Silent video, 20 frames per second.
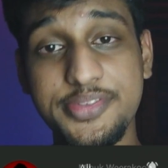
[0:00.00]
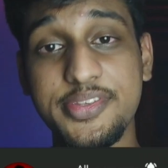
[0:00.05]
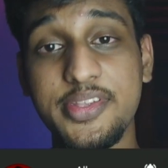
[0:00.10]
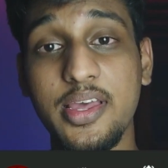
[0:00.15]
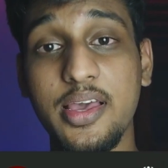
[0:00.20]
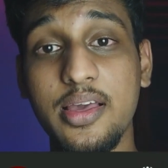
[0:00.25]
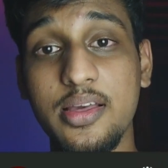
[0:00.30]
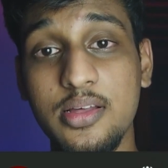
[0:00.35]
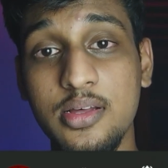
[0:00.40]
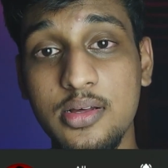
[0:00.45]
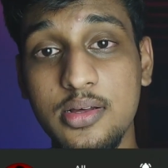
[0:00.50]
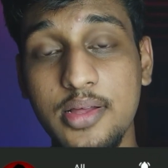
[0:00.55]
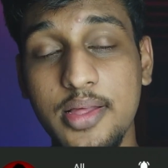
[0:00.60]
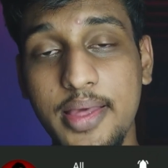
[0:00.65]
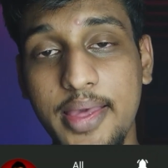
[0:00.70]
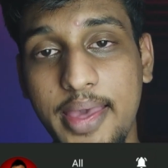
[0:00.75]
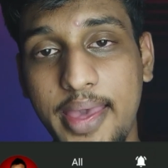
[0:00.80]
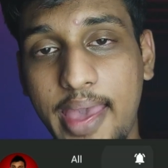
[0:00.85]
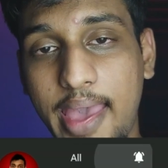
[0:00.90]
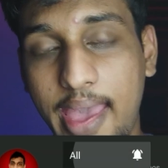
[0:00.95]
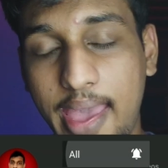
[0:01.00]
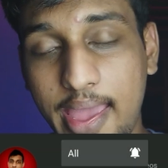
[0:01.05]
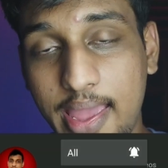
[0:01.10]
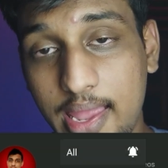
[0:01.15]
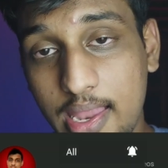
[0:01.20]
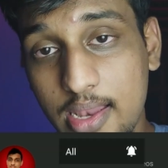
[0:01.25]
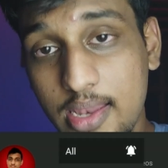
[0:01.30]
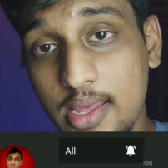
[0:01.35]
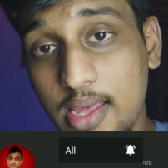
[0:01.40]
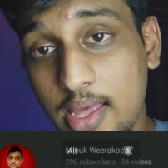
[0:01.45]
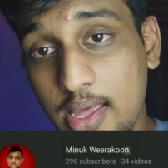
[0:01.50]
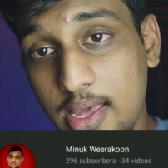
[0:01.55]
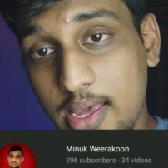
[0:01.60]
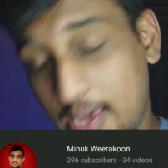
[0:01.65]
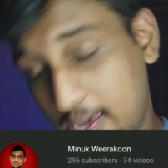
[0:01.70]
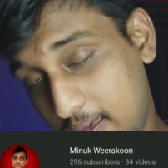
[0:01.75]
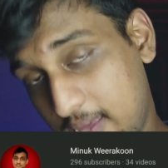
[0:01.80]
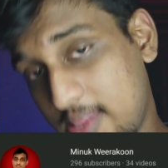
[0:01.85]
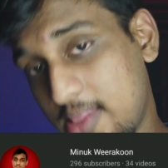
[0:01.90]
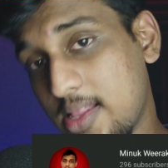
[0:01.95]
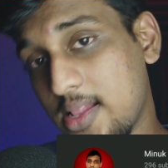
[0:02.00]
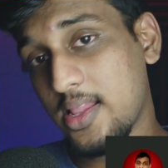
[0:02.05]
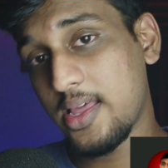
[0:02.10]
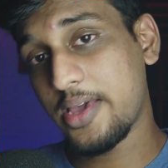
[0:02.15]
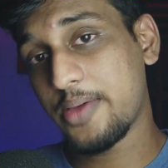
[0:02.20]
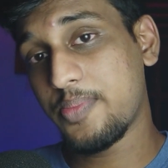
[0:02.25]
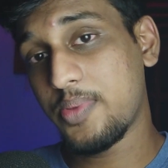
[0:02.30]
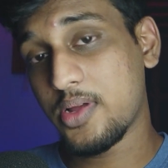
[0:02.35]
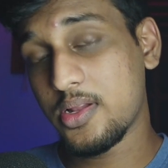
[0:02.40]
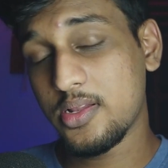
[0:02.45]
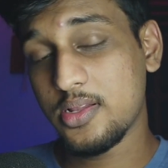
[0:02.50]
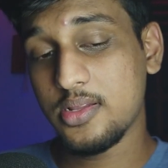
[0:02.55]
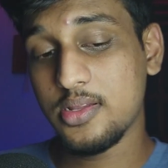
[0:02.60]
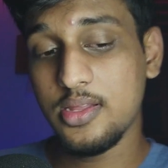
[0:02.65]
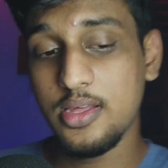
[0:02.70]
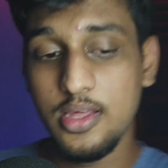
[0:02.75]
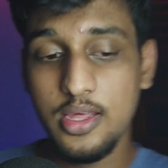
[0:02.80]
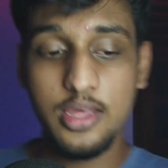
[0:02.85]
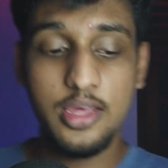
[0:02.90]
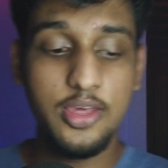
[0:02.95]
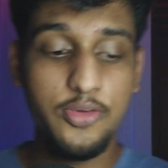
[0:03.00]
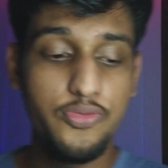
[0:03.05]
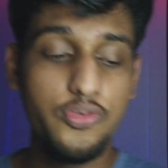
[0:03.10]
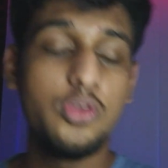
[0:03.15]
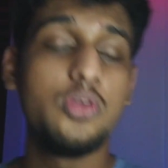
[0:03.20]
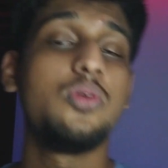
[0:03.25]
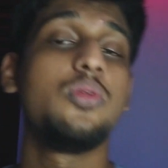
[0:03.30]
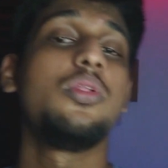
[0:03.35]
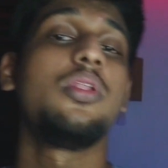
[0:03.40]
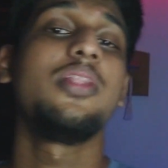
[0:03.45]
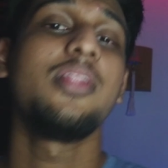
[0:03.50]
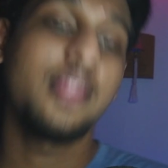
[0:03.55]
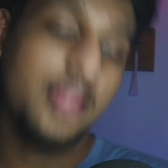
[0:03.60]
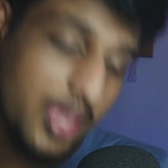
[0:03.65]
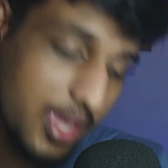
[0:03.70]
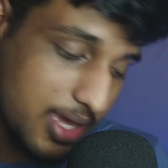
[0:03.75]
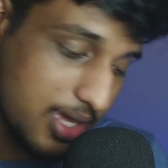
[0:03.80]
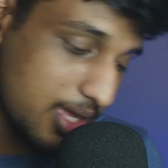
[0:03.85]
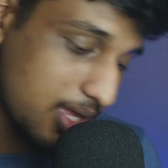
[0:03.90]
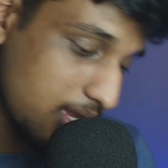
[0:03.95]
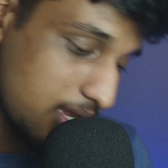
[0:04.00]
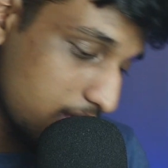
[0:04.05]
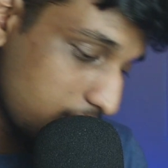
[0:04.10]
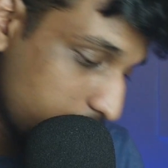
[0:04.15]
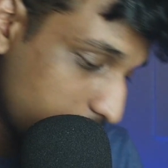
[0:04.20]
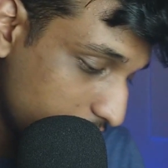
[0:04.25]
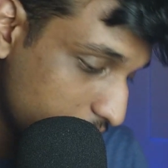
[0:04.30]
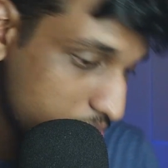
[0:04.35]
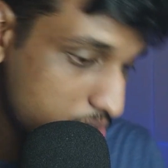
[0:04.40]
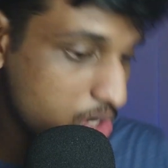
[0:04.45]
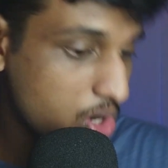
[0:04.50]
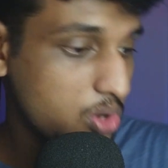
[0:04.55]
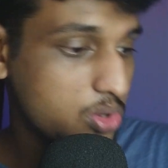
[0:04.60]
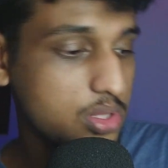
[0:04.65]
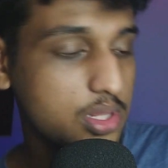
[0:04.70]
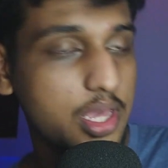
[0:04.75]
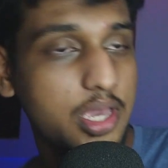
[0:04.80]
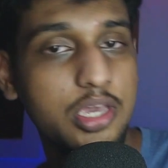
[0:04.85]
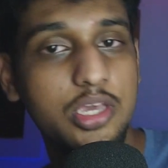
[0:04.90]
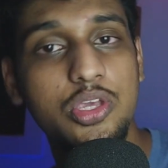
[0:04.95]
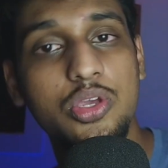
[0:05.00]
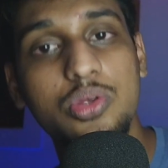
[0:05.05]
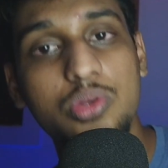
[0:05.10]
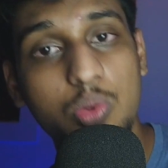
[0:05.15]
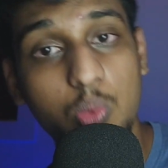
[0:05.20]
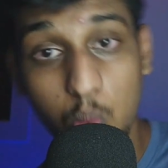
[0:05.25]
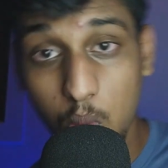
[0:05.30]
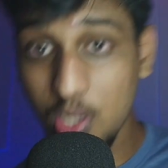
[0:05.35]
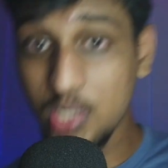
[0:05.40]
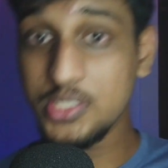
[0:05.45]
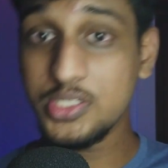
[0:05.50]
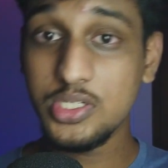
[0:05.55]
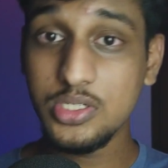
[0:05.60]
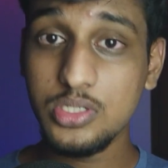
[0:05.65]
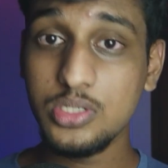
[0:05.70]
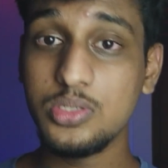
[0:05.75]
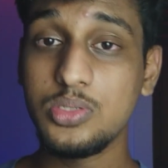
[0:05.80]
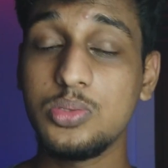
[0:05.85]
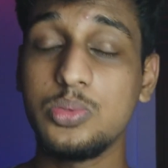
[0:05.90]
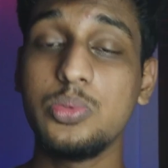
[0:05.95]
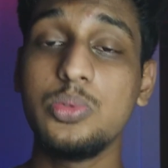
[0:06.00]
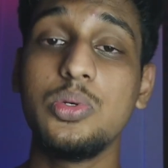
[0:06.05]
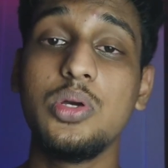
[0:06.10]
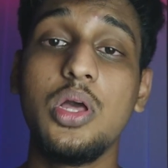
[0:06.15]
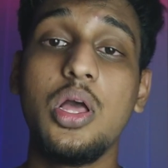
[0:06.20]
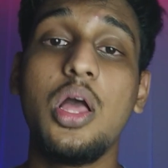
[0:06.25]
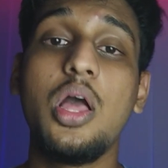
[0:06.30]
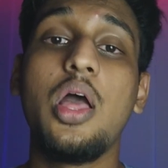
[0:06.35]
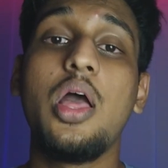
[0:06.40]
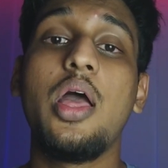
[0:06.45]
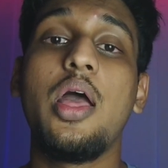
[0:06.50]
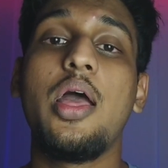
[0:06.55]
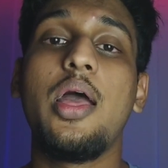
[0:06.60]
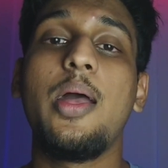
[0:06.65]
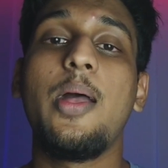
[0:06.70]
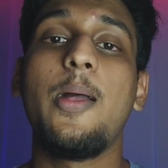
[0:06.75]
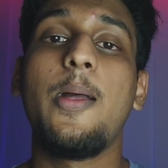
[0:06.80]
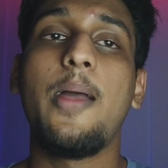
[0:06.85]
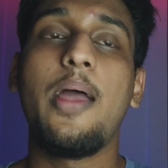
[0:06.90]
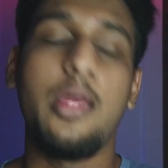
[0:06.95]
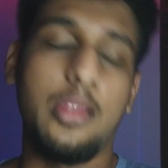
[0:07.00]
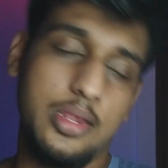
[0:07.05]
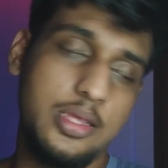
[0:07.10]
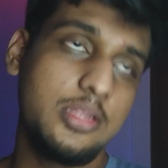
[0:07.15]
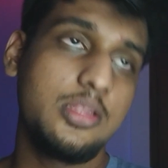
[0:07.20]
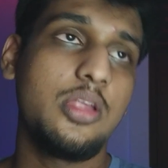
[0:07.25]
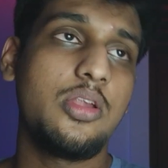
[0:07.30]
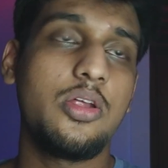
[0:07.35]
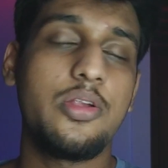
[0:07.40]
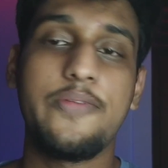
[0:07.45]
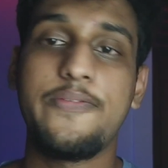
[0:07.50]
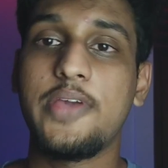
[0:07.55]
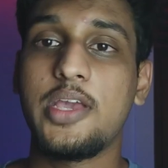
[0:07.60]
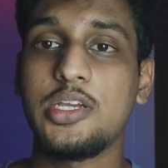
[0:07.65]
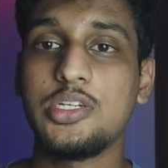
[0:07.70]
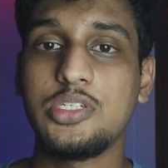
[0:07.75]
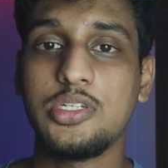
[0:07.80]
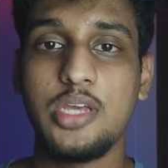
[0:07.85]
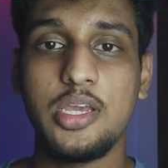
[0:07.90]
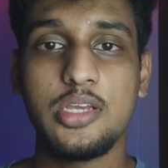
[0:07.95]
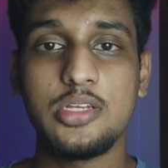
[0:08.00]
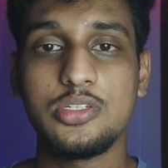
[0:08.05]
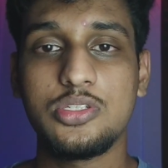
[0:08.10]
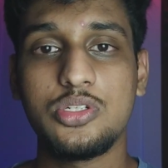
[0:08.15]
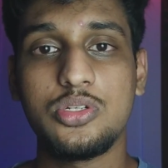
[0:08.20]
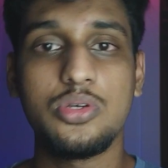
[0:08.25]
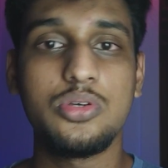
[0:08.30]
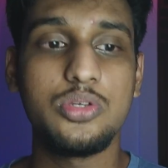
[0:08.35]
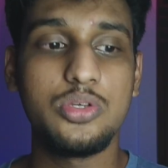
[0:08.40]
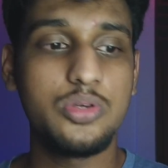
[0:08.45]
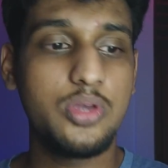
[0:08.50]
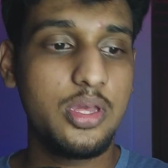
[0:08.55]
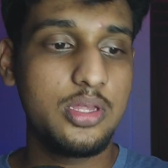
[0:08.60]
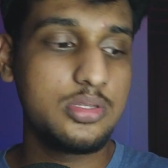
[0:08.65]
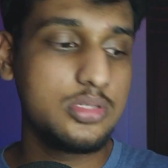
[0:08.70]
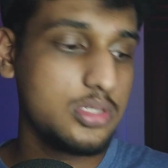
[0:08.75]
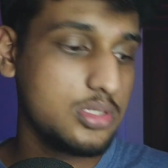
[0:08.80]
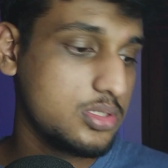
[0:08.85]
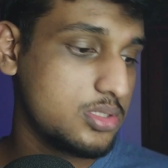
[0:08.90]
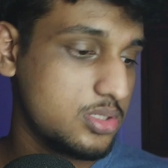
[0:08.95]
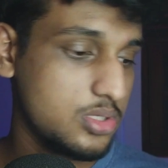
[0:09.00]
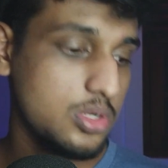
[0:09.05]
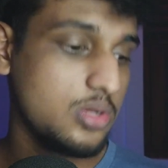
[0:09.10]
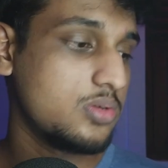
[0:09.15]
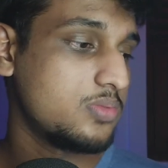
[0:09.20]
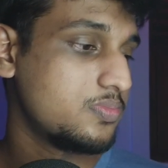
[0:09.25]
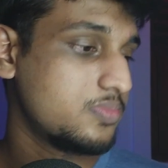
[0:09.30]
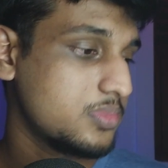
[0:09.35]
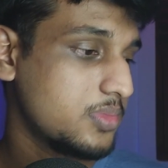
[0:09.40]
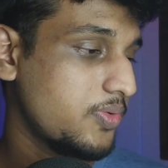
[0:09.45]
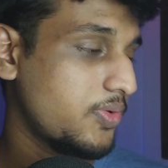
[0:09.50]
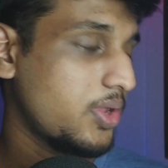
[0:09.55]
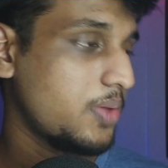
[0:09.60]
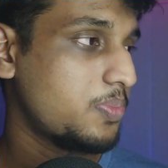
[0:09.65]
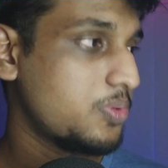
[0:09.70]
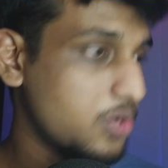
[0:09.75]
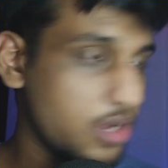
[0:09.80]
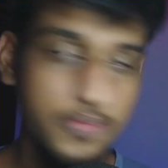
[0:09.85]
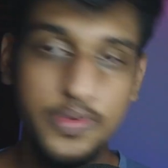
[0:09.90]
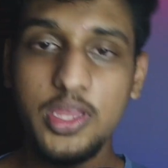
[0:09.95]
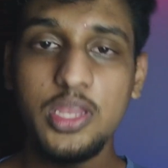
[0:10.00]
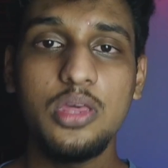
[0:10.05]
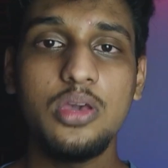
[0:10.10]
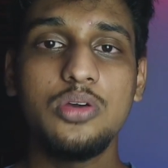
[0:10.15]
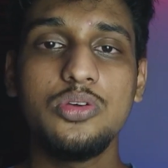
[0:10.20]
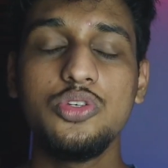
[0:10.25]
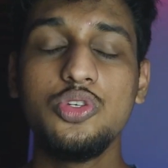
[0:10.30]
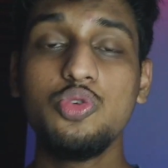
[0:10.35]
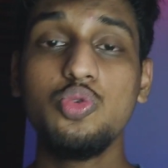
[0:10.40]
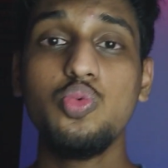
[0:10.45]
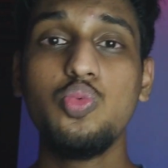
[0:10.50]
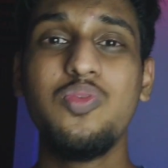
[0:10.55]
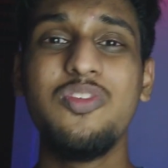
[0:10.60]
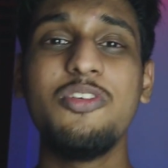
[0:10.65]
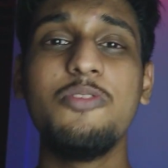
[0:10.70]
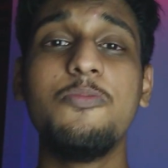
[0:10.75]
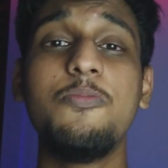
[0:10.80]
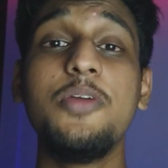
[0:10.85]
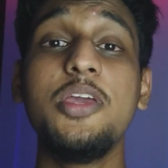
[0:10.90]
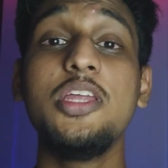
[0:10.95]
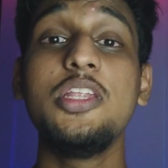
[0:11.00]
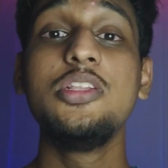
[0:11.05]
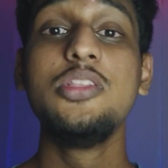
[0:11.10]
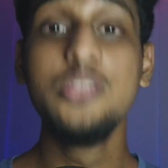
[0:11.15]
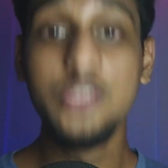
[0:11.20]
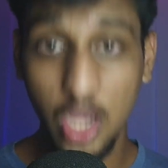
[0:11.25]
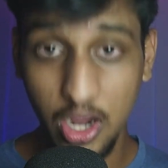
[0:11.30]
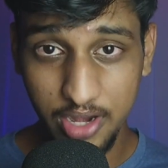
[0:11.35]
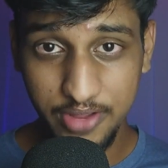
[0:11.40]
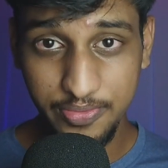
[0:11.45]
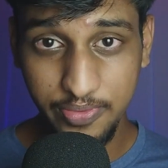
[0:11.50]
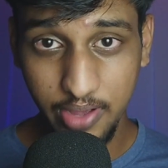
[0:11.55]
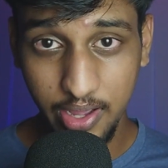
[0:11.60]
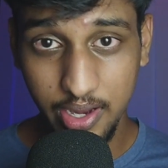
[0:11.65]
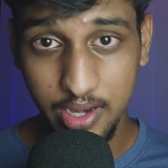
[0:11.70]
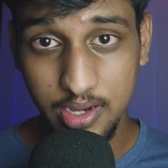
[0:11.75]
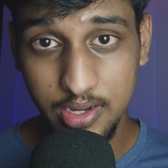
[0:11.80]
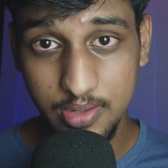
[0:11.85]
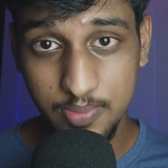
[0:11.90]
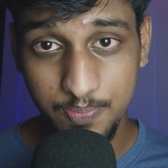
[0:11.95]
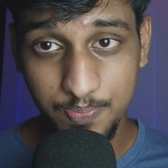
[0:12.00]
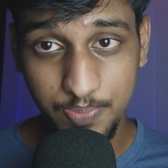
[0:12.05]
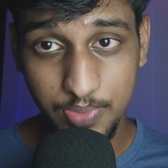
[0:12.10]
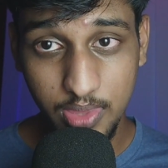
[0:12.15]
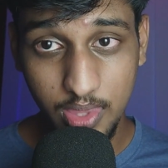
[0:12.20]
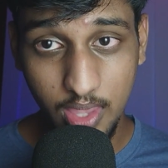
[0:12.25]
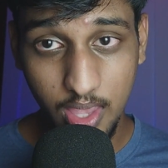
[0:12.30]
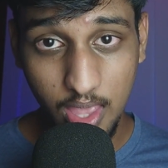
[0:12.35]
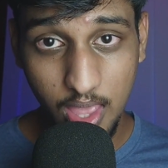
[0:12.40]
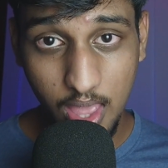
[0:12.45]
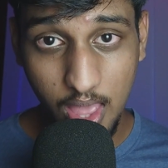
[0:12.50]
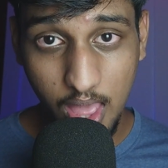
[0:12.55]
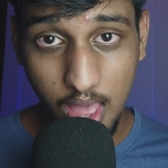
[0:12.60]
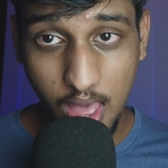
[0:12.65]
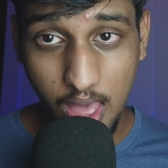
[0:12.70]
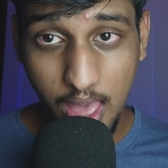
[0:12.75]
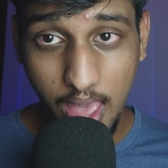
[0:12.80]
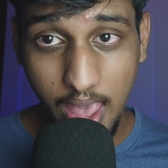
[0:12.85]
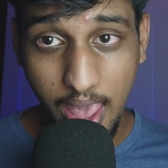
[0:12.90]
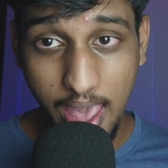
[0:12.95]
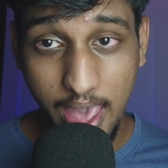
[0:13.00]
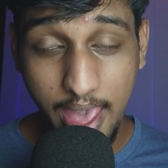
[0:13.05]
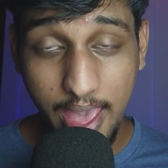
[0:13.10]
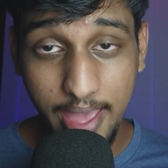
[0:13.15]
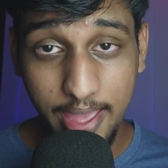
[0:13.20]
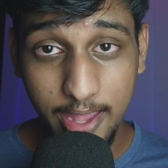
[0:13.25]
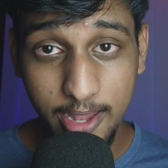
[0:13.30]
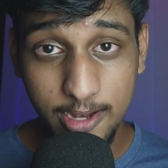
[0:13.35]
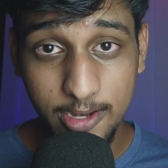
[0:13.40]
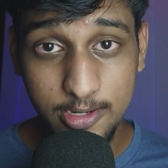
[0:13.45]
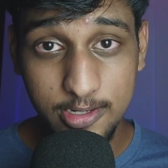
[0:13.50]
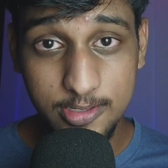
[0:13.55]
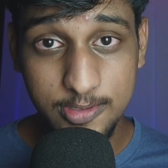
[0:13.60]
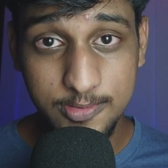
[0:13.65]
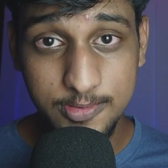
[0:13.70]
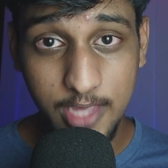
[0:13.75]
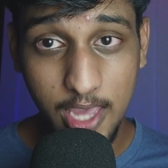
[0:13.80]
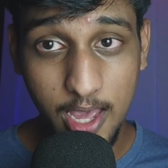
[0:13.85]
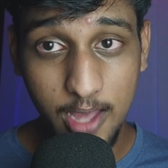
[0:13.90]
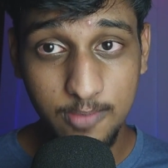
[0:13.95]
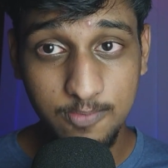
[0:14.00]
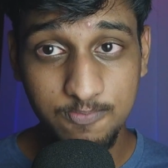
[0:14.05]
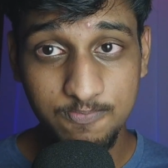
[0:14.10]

style, and hit the like button if you like it. If you don't like, you know what to do, and hit the notification icon so you can just When I put a video, you will be notified. And yeah,